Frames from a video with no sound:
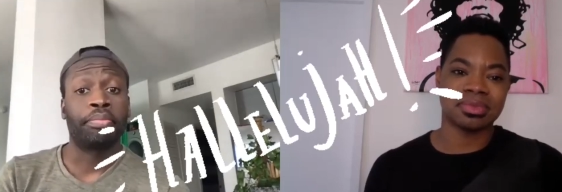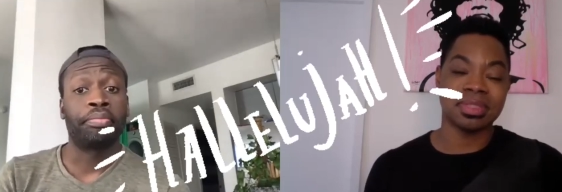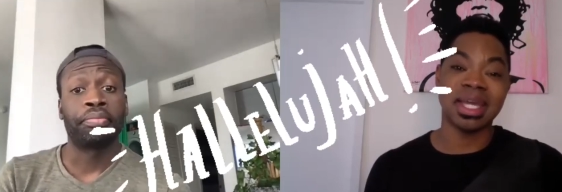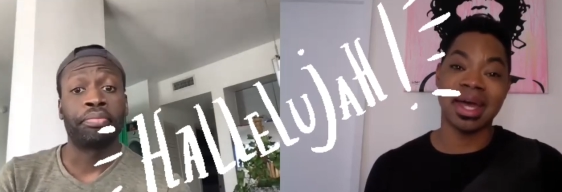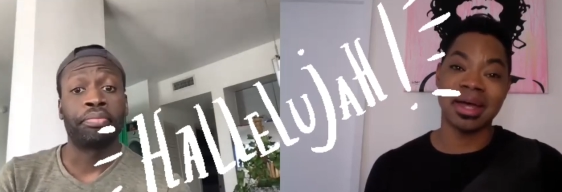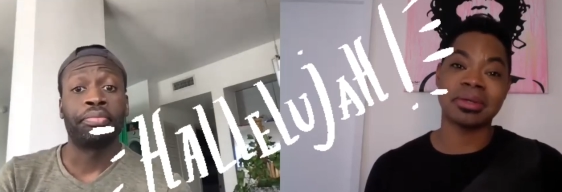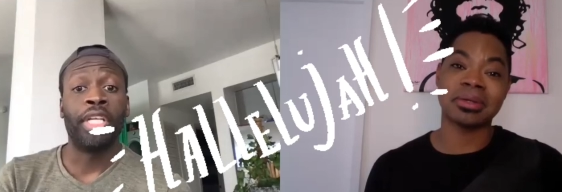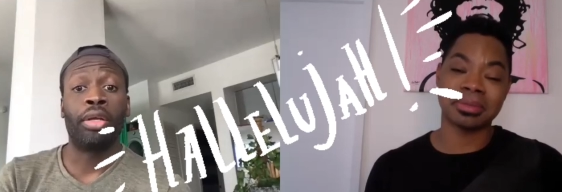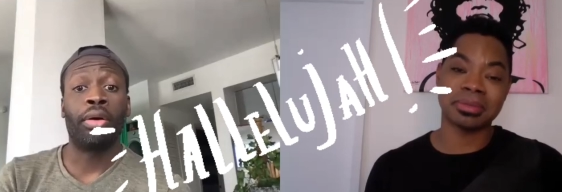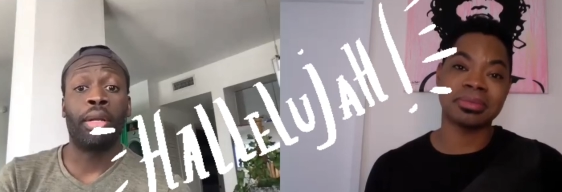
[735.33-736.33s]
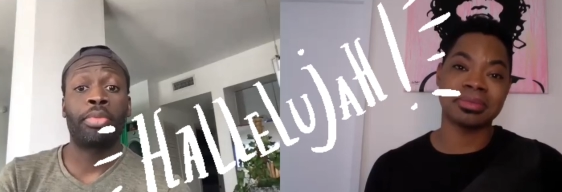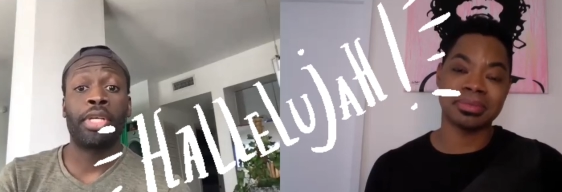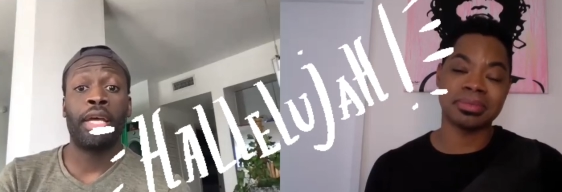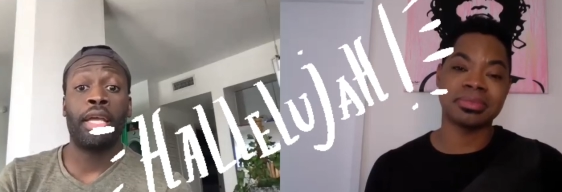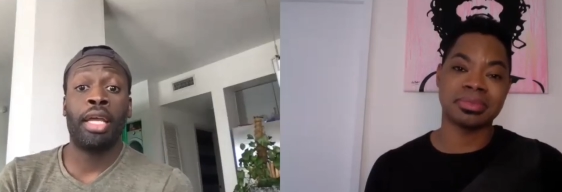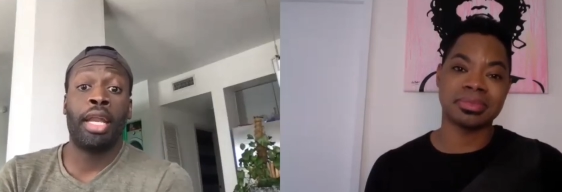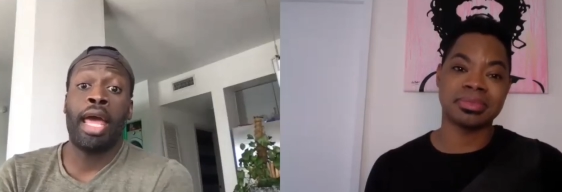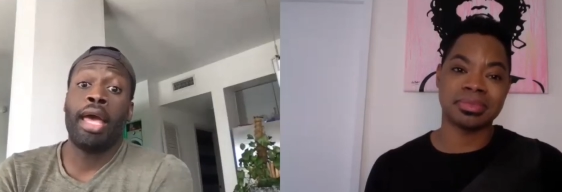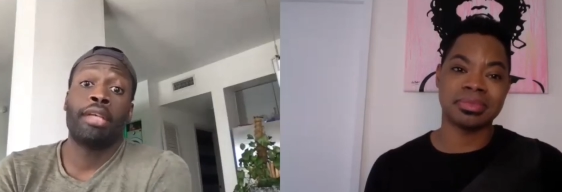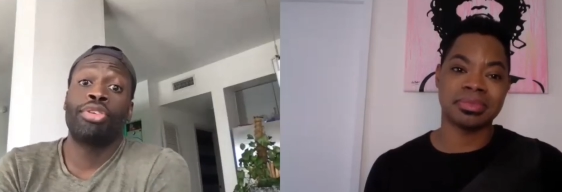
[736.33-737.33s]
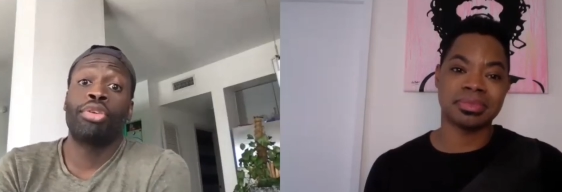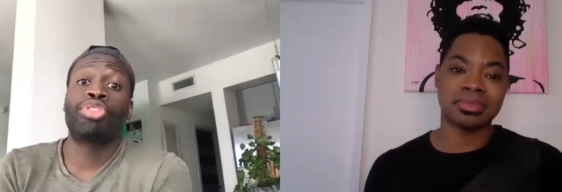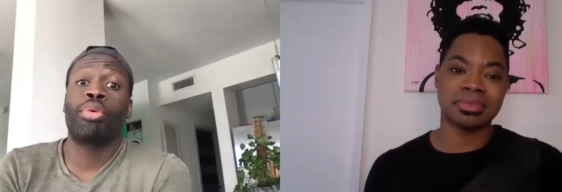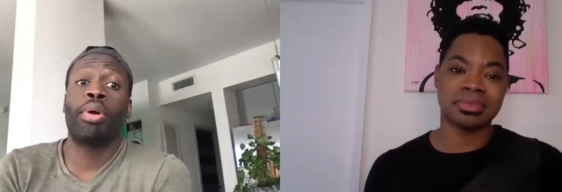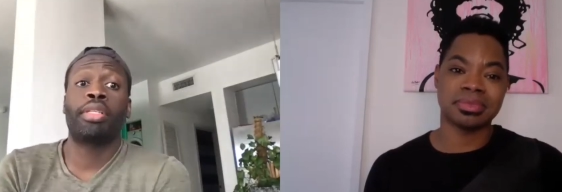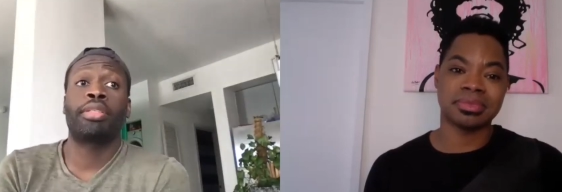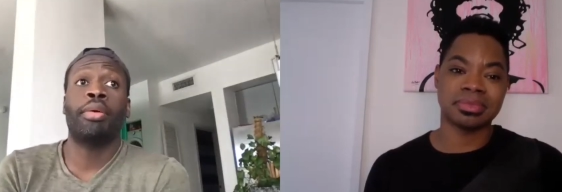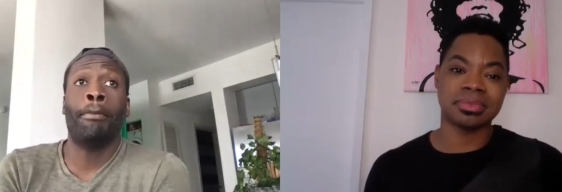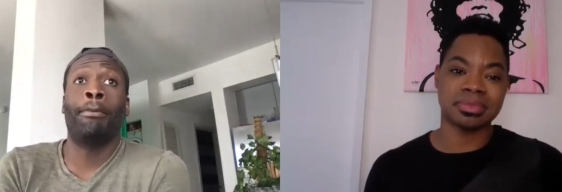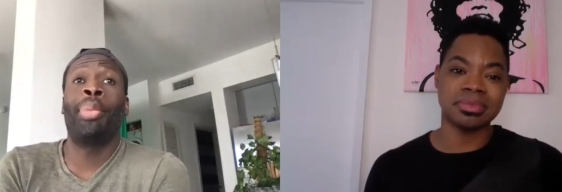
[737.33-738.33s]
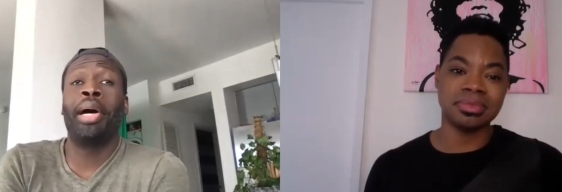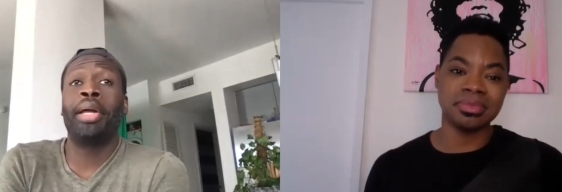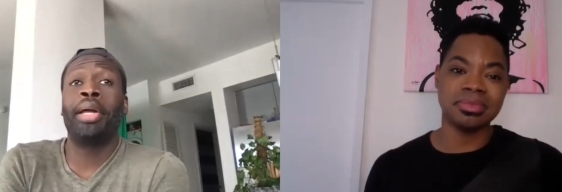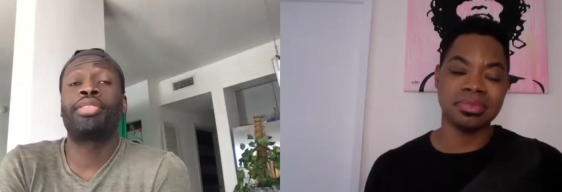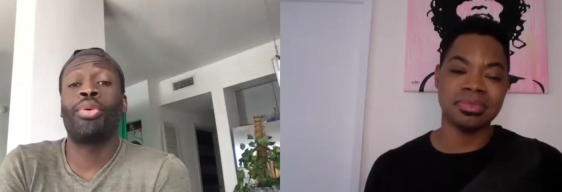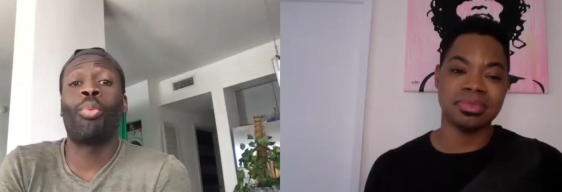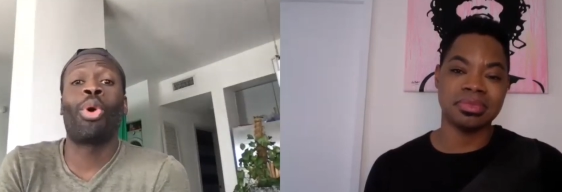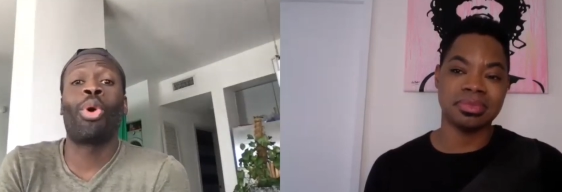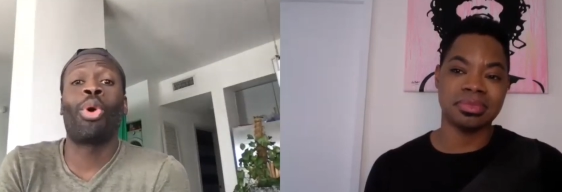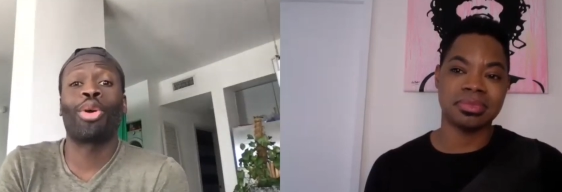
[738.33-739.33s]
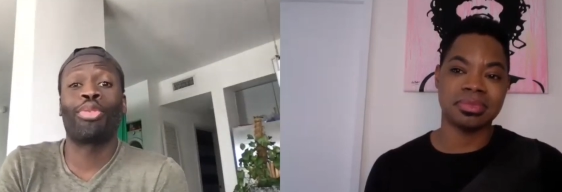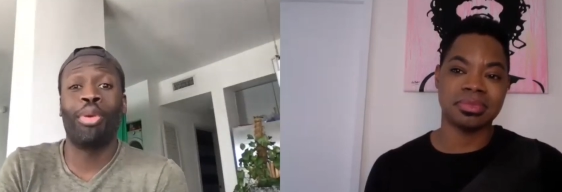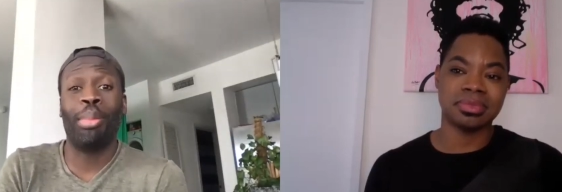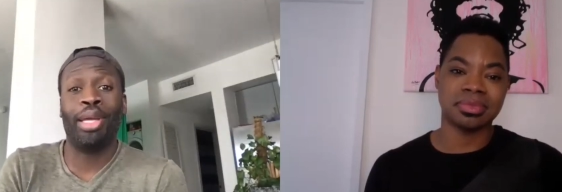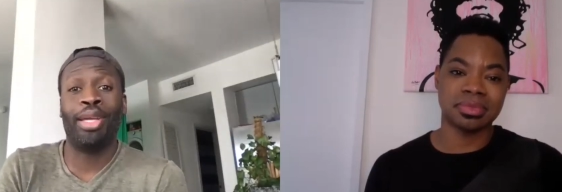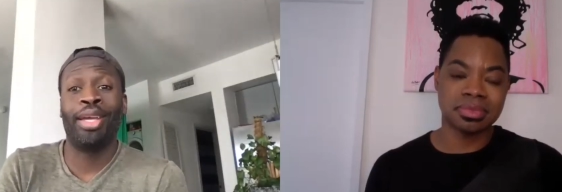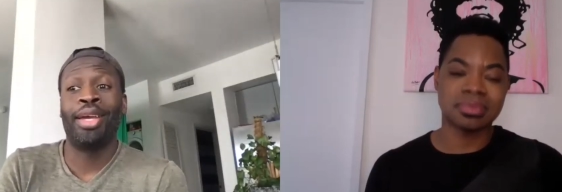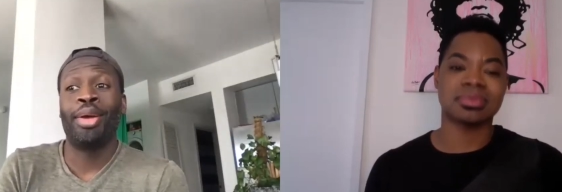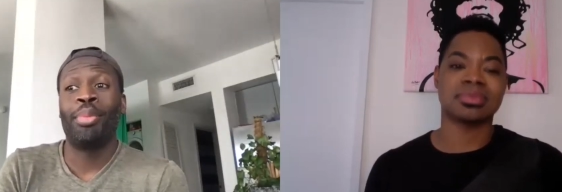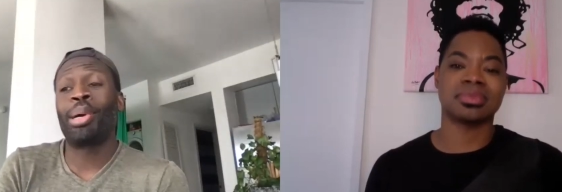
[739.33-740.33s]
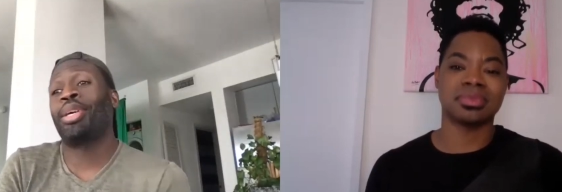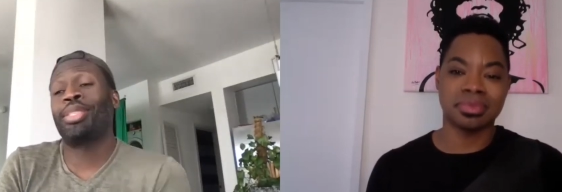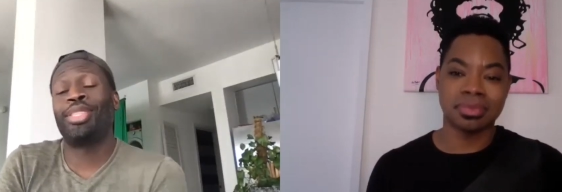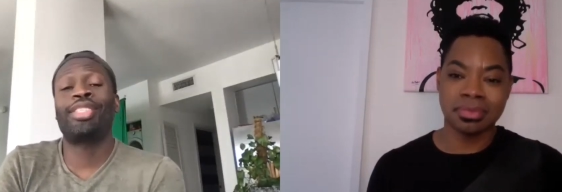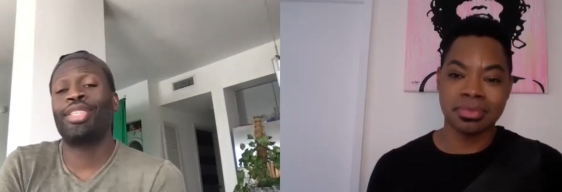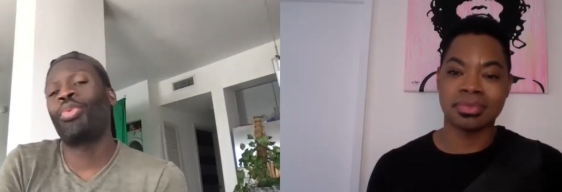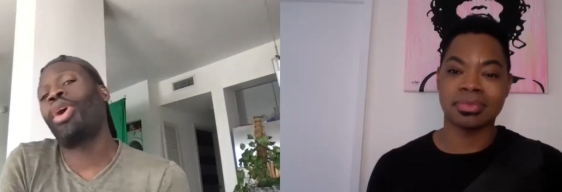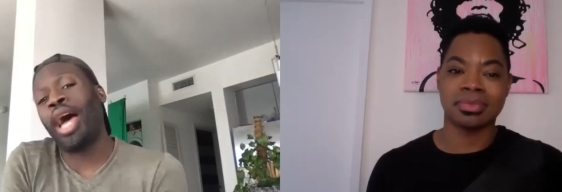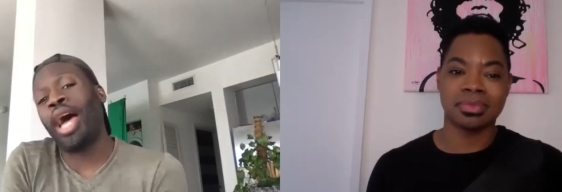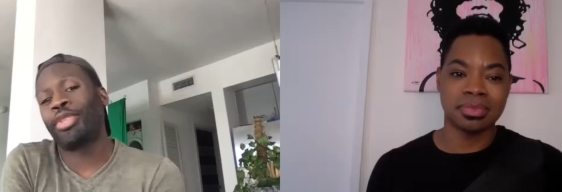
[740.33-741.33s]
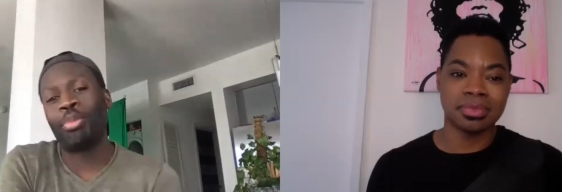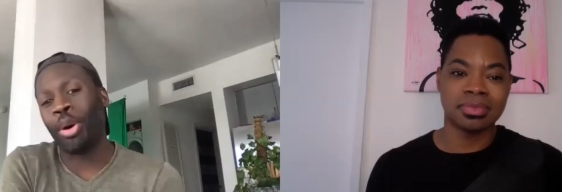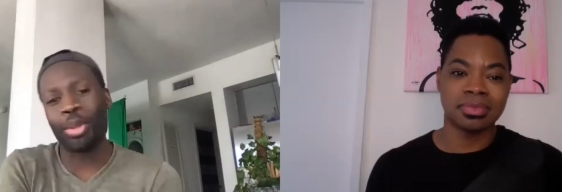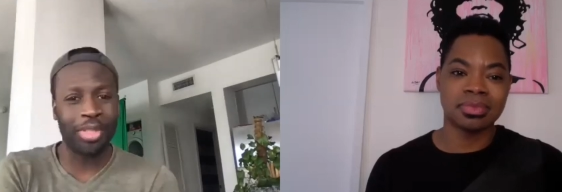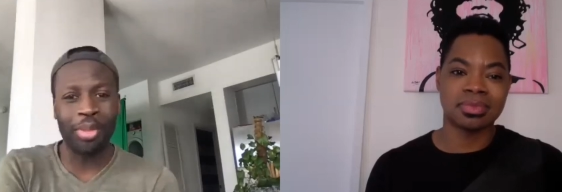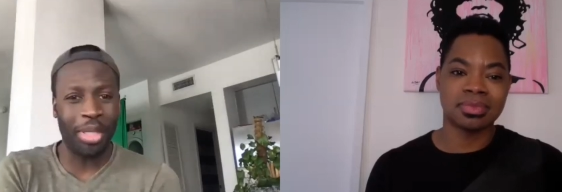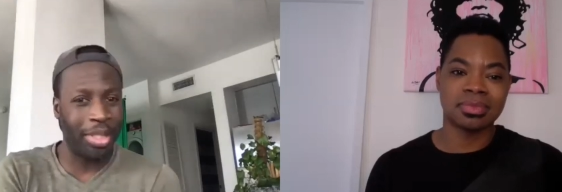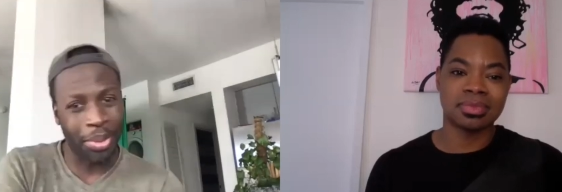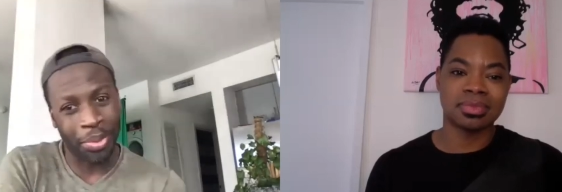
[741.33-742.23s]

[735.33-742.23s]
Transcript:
Speaker 1: Yeah. You know what I'm saying? It has no choice but to work for me because this is what I'm supposed to be doing.